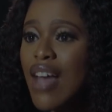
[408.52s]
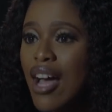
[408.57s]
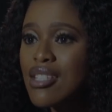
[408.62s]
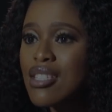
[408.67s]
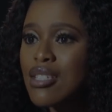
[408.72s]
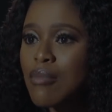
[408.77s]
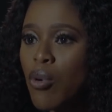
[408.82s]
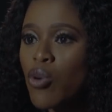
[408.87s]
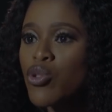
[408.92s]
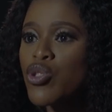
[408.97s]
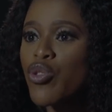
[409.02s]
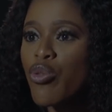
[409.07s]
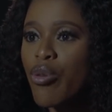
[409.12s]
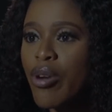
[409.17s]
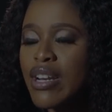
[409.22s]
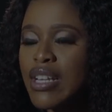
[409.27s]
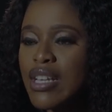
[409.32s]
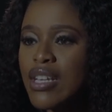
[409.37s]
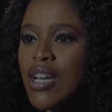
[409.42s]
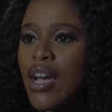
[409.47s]
that support
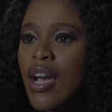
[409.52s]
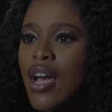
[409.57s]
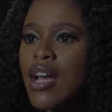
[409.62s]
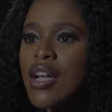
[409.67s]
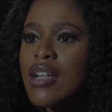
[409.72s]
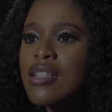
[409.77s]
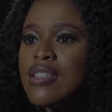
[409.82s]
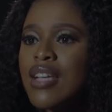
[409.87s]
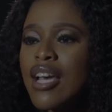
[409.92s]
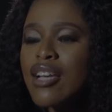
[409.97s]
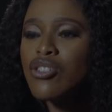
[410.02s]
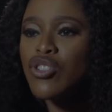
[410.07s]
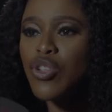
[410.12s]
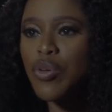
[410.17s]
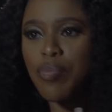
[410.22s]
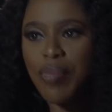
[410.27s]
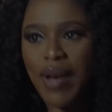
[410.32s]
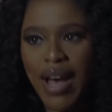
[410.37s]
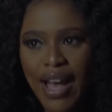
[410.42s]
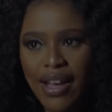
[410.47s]
already takes
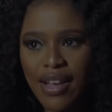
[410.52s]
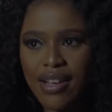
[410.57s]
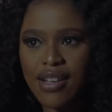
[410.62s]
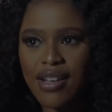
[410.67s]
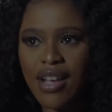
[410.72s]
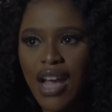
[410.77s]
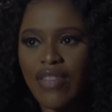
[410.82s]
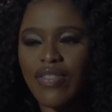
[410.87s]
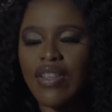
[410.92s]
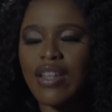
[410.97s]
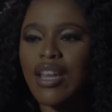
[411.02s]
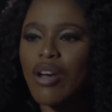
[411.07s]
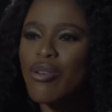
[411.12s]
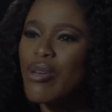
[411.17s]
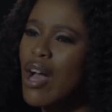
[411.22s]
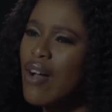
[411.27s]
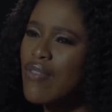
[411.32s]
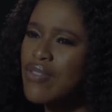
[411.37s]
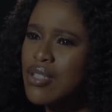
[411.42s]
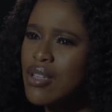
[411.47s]
you back, and then now
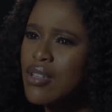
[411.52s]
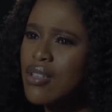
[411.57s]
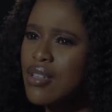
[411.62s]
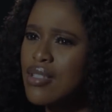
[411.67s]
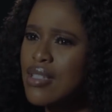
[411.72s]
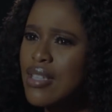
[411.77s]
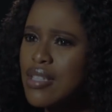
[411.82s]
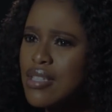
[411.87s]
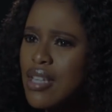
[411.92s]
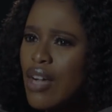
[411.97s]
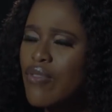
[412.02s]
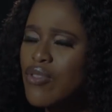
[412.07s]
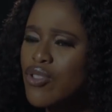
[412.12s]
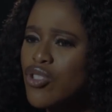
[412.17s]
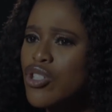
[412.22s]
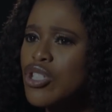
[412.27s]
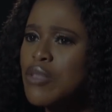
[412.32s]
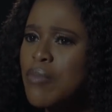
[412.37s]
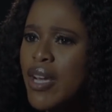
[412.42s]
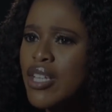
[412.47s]
you have
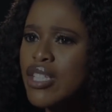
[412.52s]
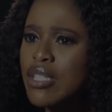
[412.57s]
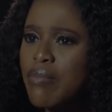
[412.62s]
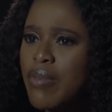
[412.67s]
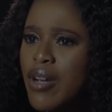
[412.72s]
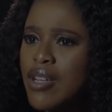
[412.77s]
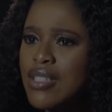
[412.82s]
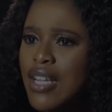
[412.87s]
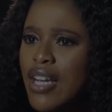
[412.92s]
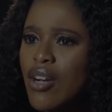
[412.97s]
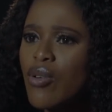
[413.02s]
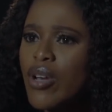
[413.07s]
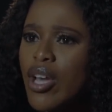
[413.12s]
self-introspection because, like,